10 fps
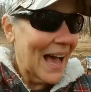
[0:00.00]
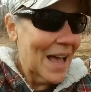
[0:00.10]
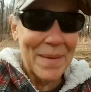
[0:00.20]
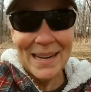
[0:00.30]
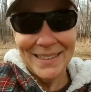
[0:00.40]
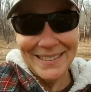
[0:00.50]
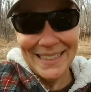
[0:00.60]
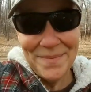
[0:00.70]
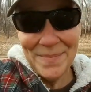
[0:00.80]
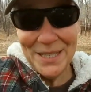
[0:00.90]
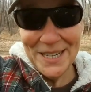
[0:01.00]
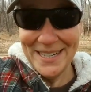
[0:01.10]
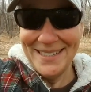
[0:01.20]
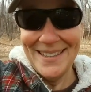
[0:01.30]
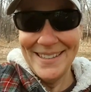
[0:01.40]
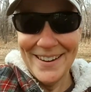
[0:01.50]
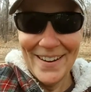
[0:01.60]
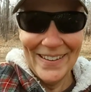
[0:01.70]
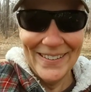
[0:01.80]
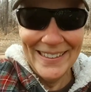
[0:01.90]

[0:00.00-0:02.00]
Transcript: I managed to keep the chickens in the yard.